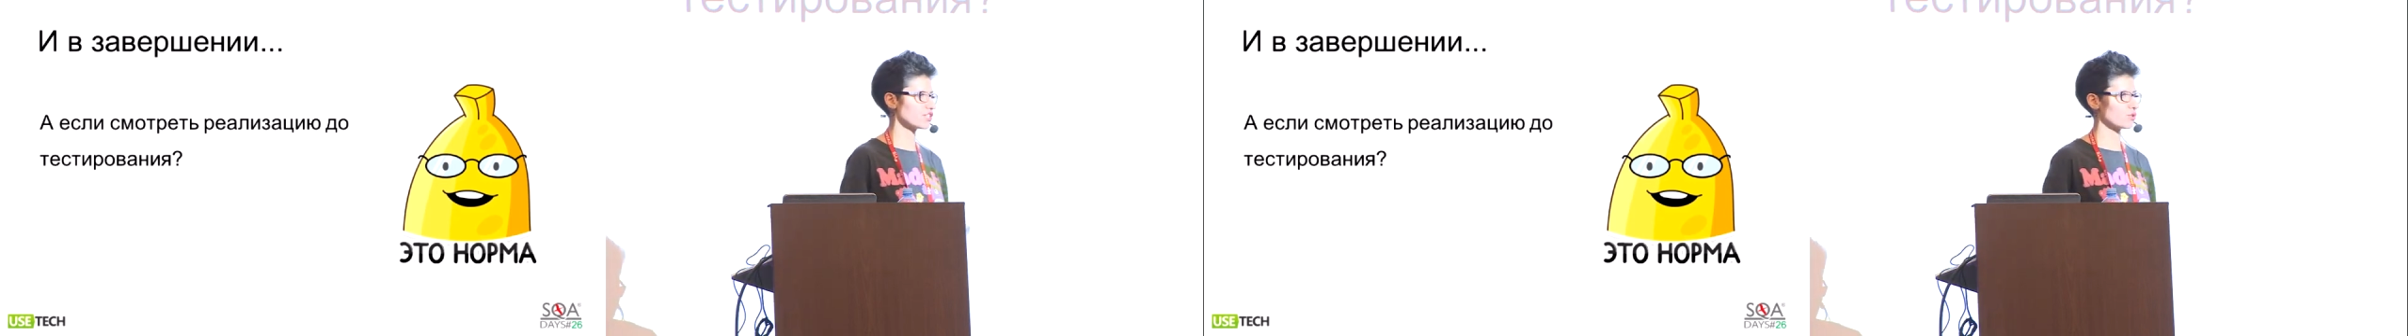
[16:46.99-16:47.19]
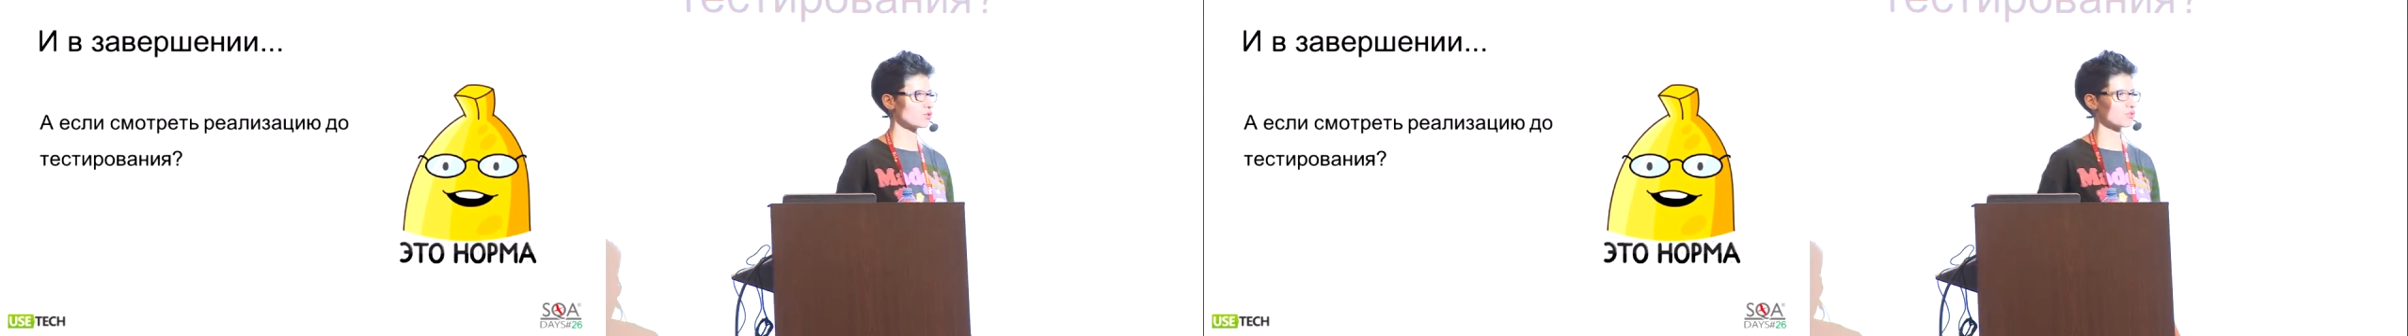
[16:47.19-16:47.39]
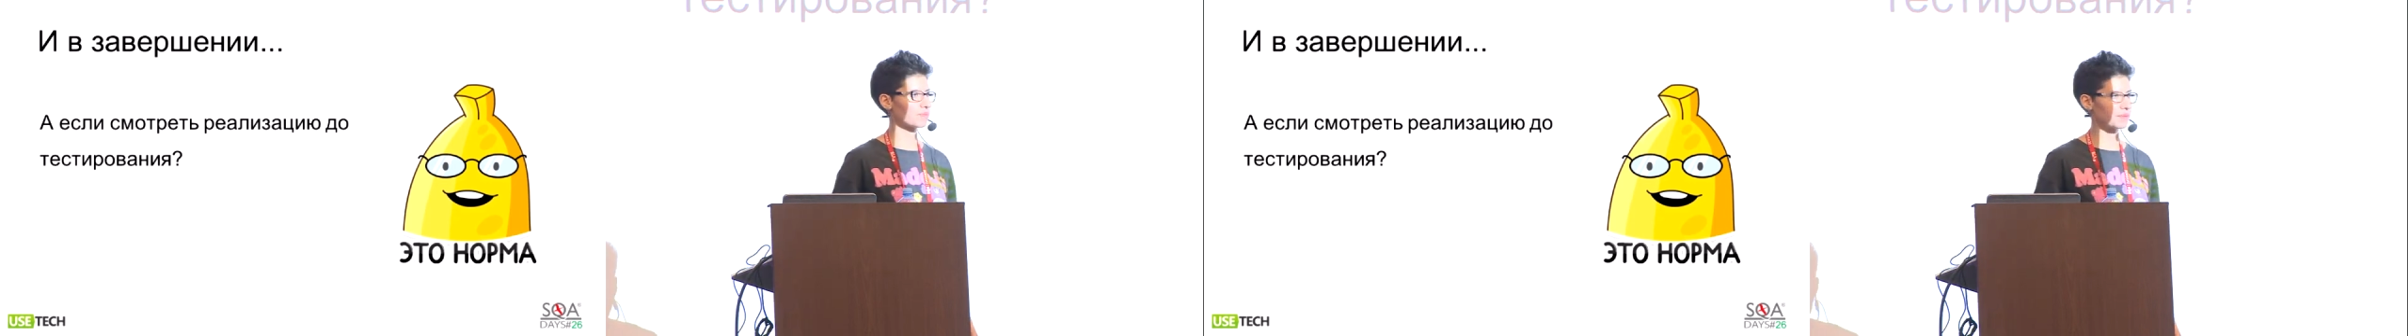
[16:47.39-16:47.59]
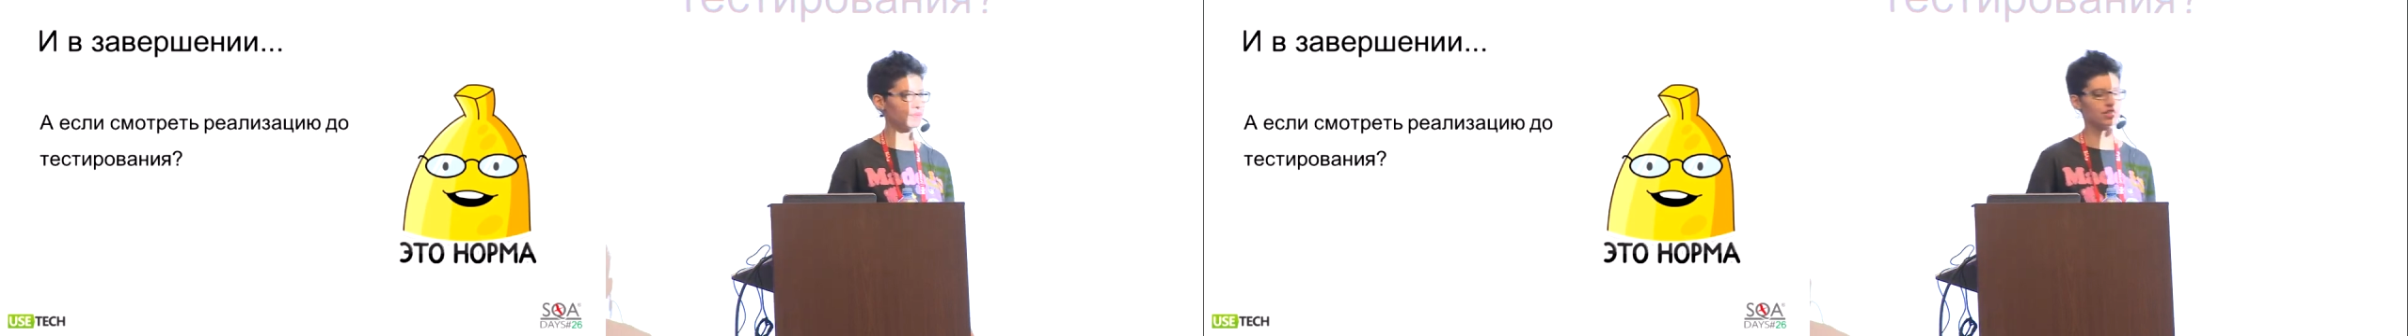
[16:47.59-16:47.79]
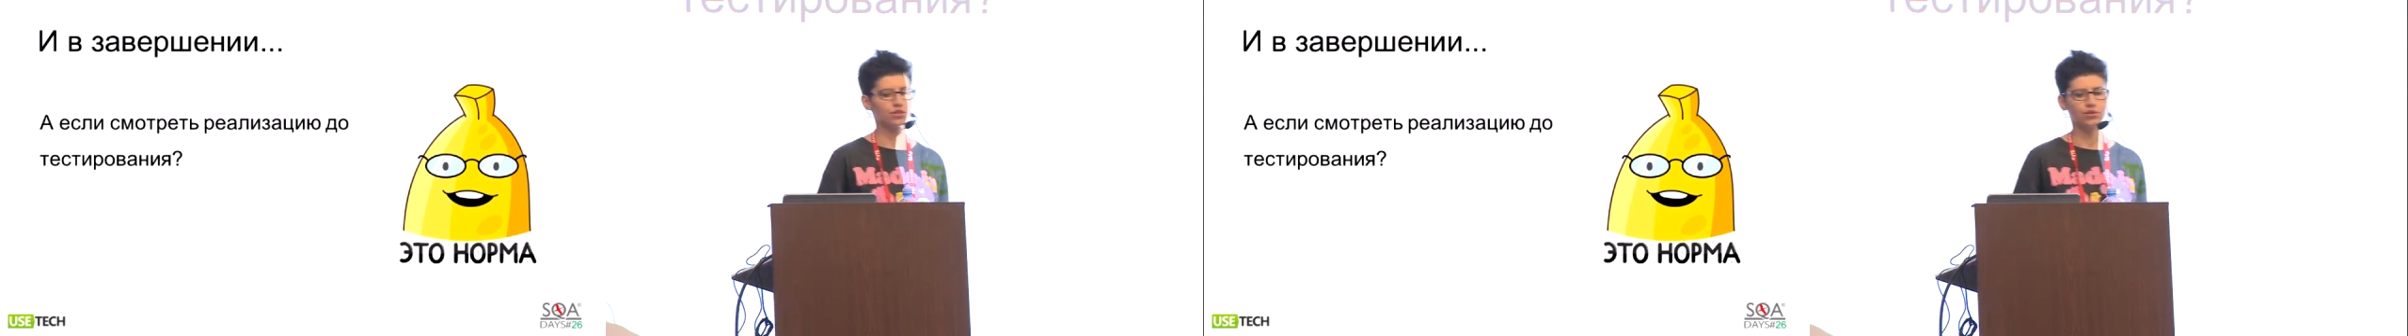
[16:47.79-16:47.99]
And
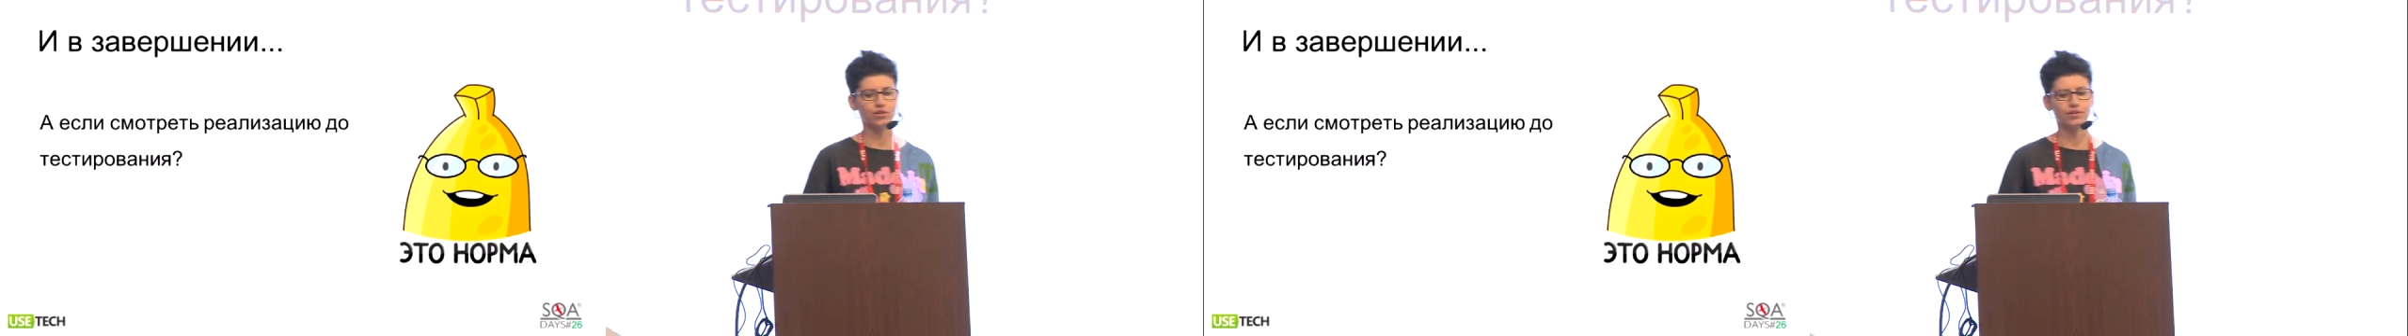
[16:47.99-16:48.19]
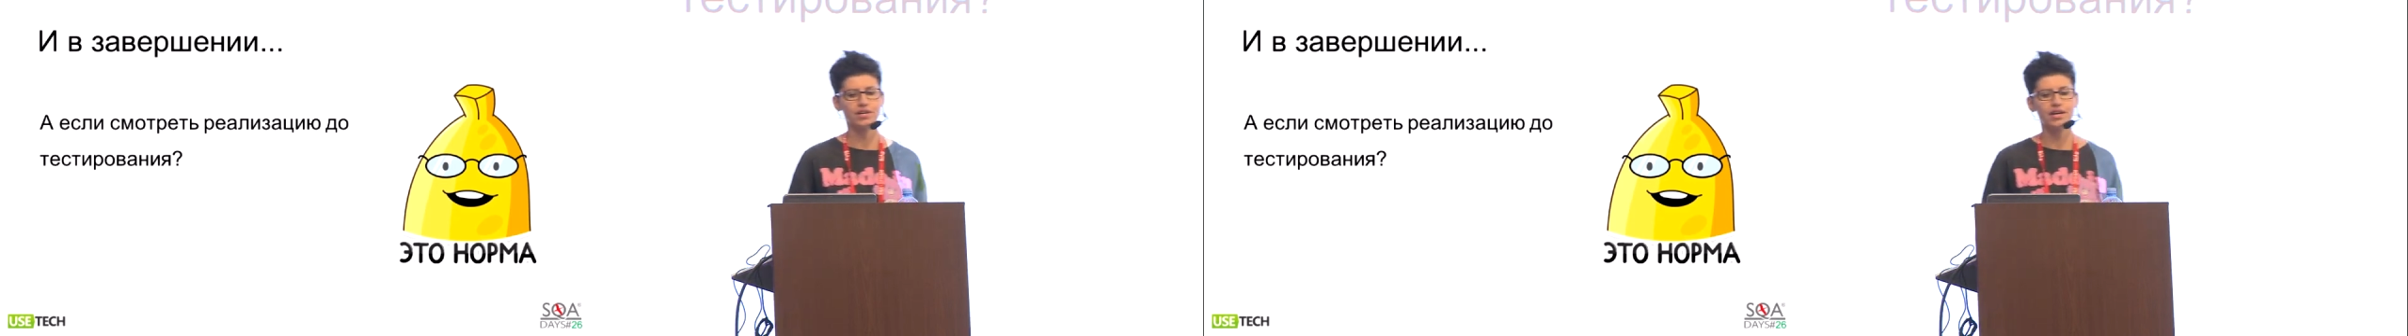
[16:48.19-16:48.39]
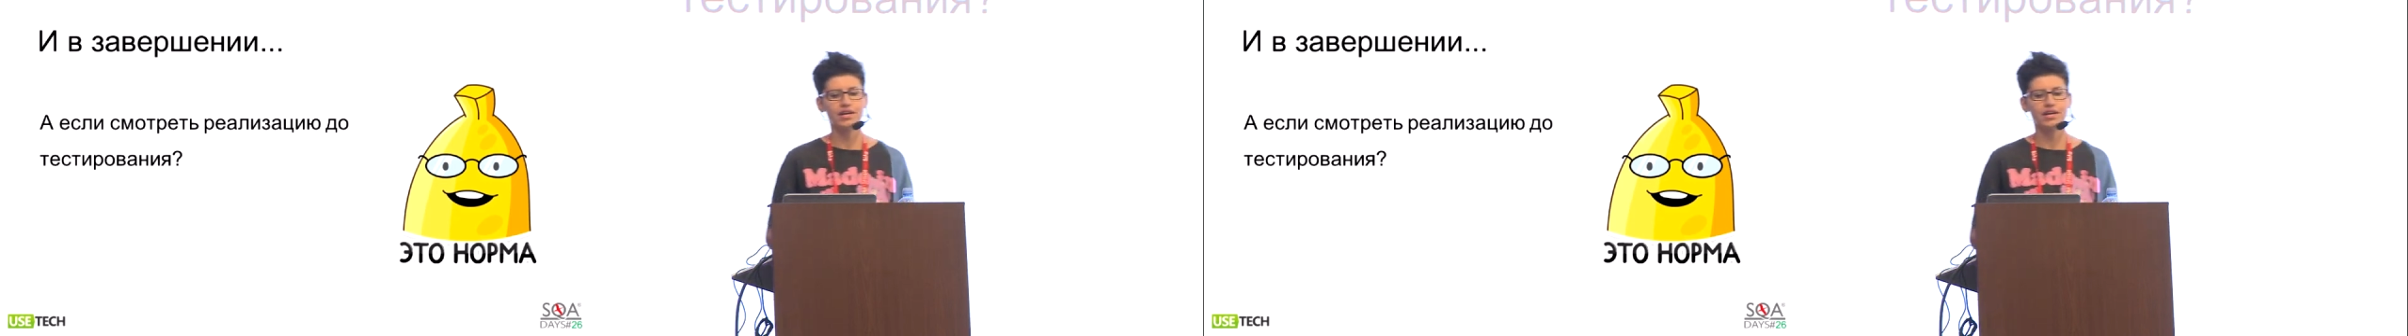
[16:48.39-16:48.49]
testers